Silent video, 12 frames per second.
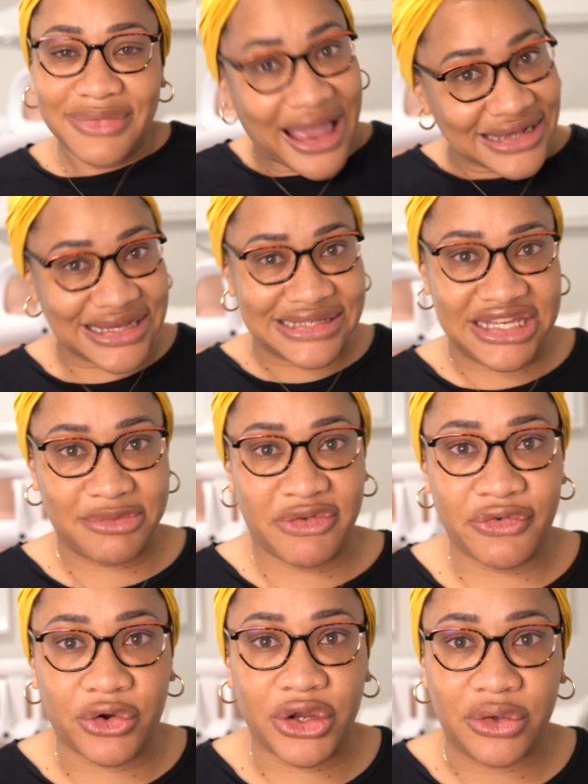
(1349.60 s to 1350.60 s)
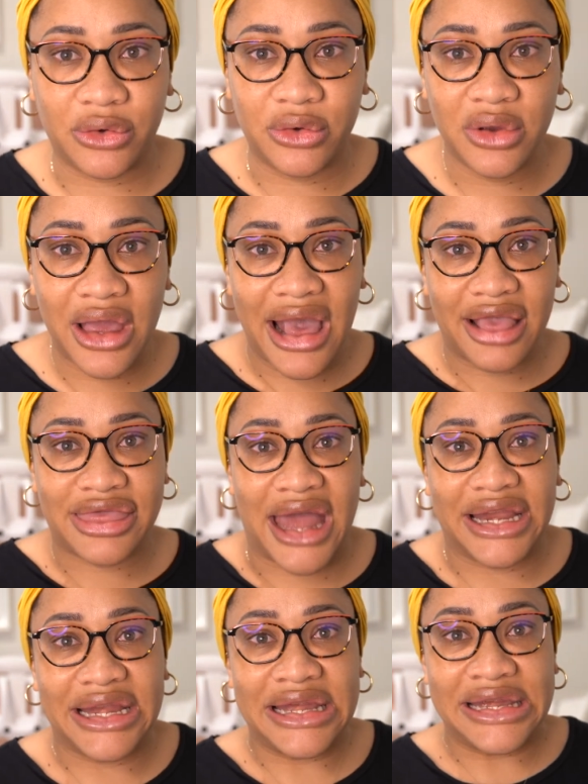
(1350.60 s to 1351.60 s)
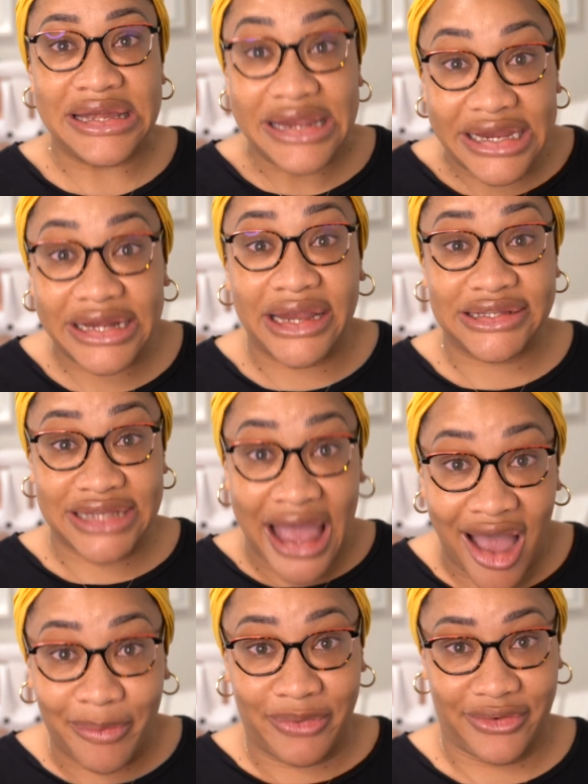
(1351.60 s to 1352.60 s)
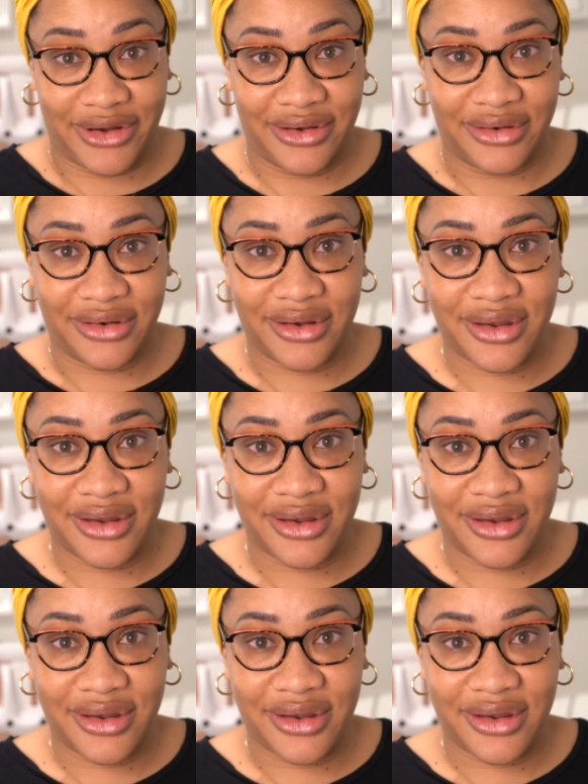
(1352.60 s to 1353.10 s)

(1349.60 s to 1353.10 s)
as I sit before you, that it needed to happen.